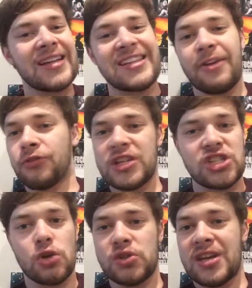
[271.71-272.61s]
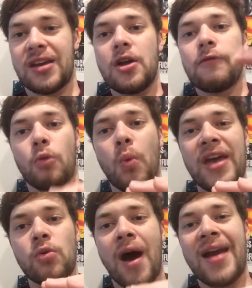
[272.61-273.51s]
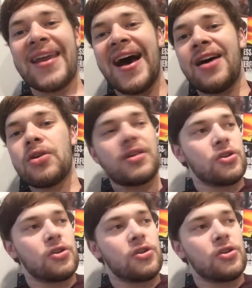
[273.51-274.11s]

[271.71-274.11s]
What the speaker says: And definitely a skill set from where you are now,